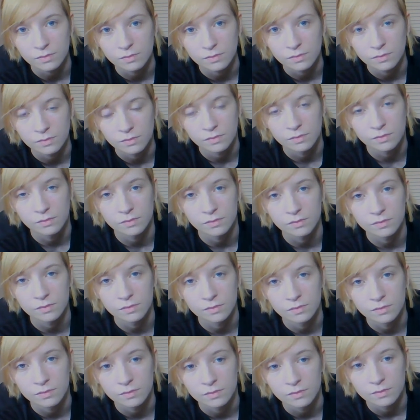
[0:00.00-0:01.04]

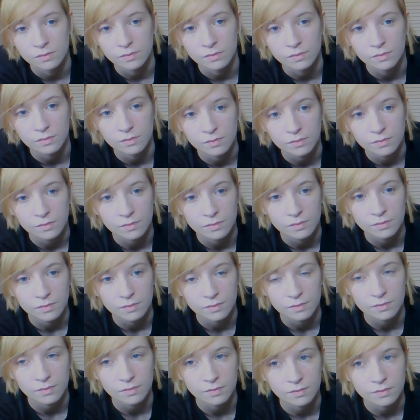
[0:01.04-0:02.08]

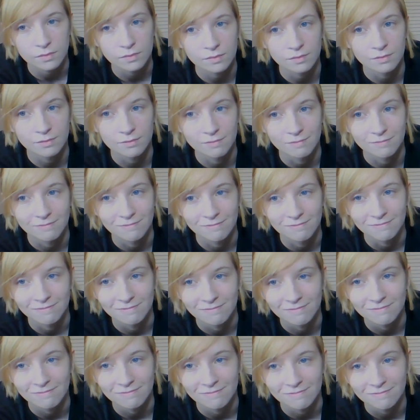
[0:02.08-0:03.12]

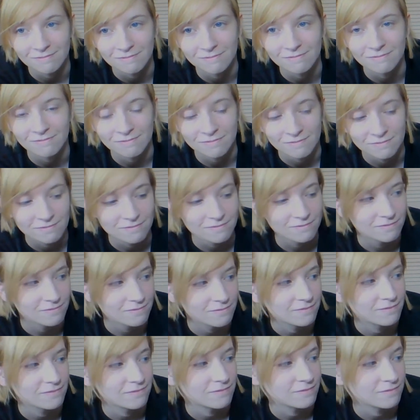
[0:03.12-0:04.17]

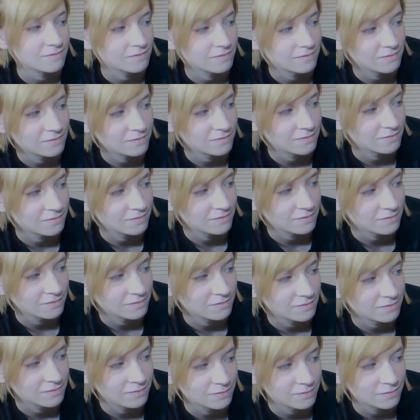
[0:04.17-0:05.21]

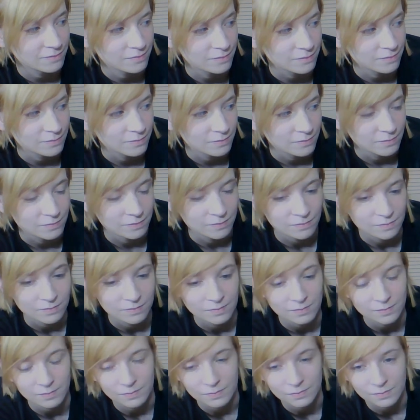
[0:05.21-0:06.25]

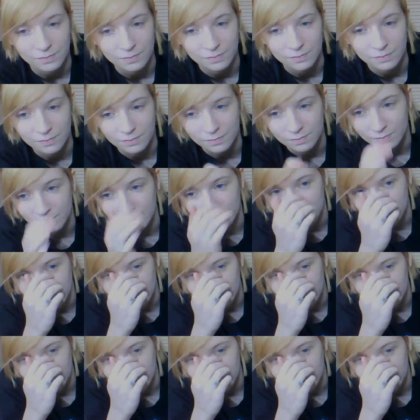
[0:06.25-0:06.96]
[no speech]